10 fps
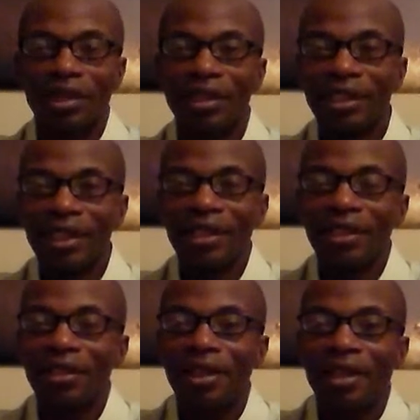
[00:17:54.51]
And then
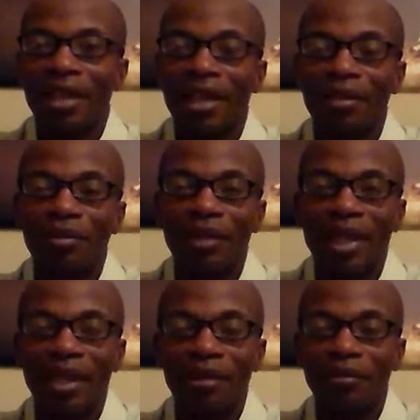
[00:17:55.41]
he let Adam
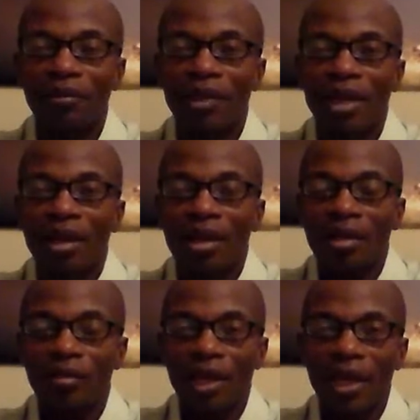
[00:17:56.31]
name
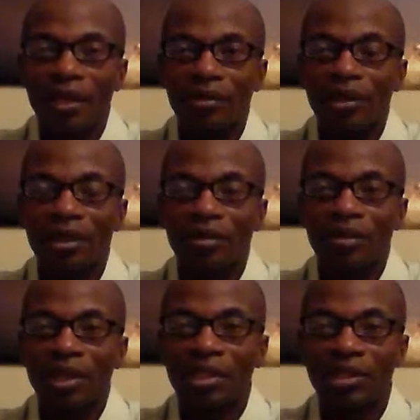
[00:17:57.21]
them
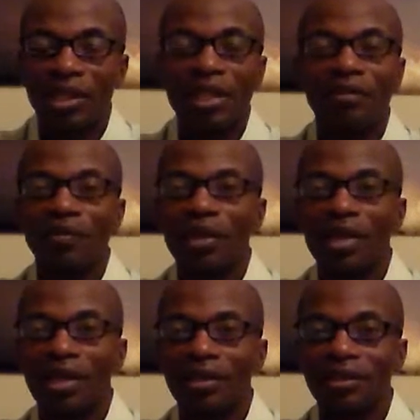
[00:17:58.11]
just for
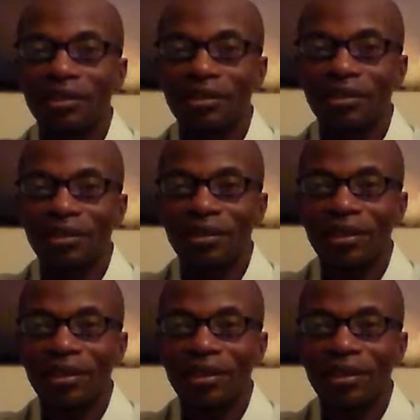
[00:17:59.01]
us.